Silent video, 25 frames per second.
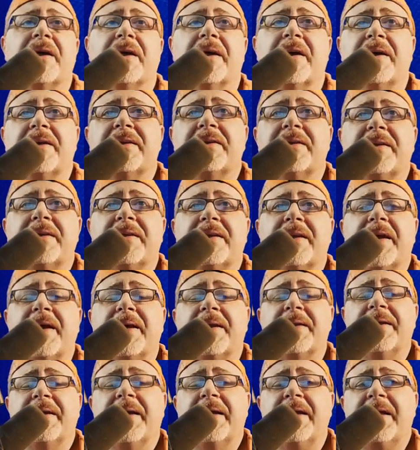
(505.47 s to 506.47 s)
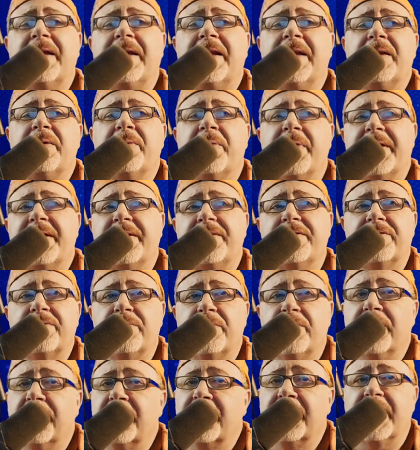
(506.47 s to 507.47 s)
the heck I did that.
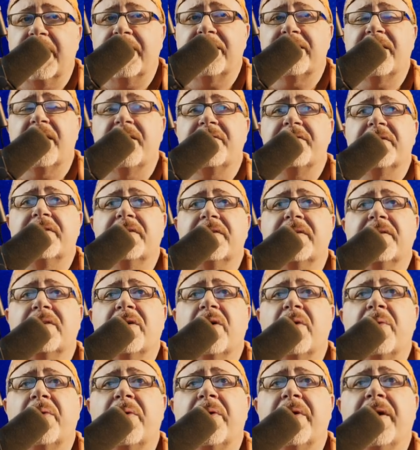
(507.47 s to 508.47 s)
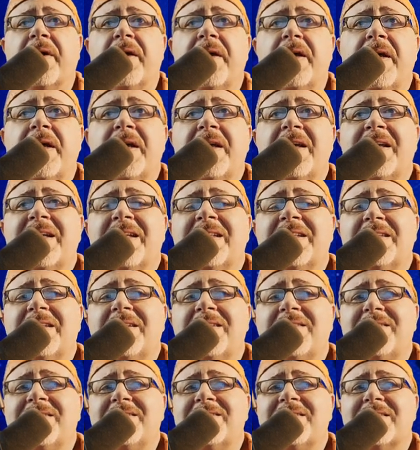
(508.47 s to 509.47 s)
Anyways, we're going to get to everything. Don't worry.
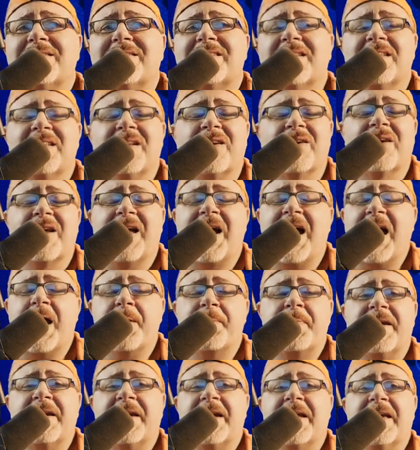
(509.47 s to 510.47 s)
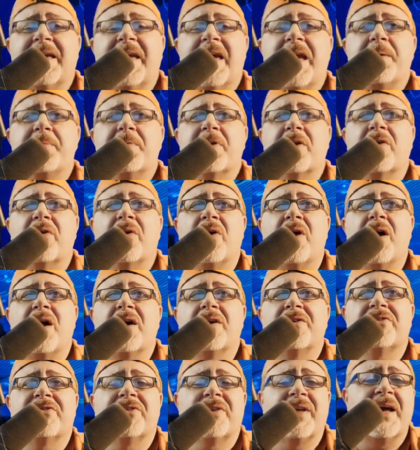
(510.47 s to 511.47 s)
This is just a little comment I came
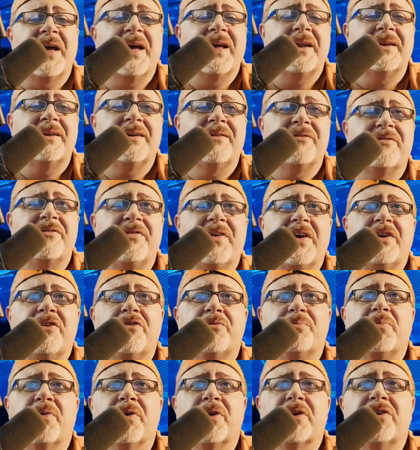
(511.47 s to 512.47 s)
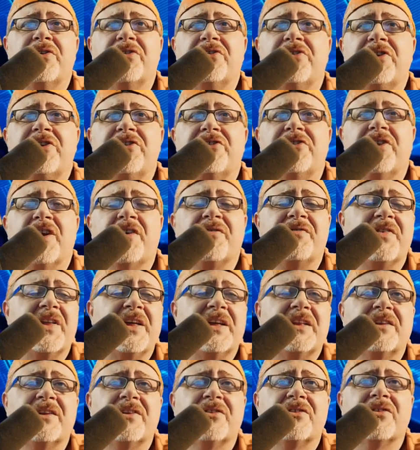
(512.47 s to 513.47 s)
across on Facebook. You see stuff
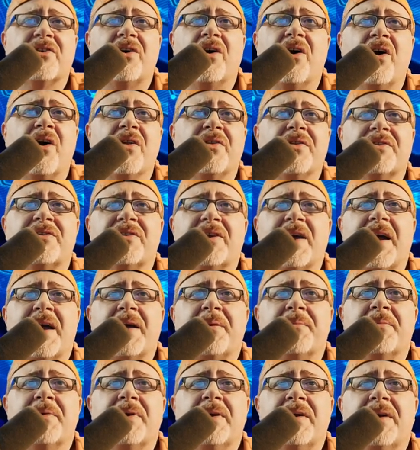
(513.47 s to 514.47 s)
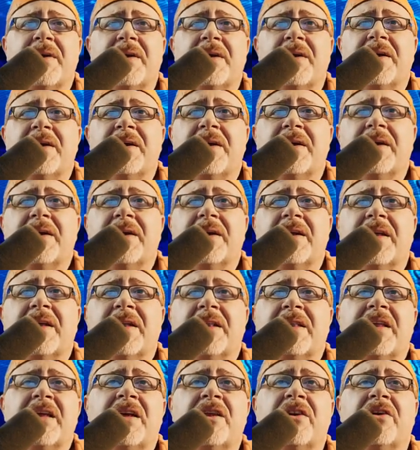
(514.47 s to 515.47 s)
like this all the time.
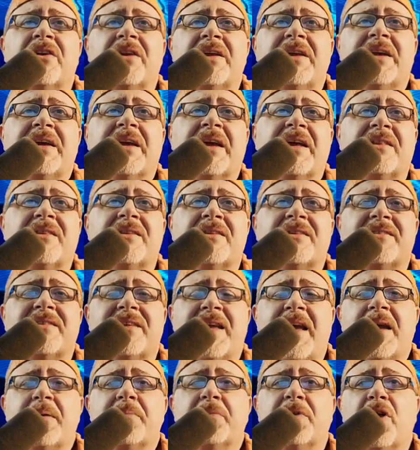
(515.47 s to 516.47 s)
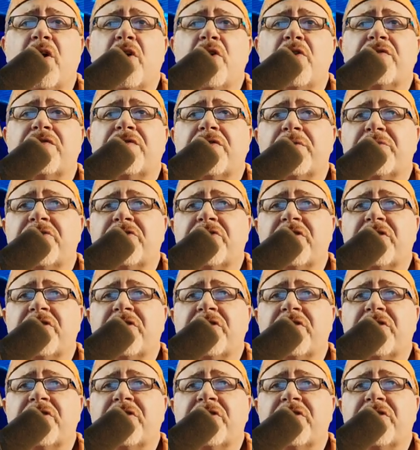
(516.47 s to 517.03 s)
Literally get the same load from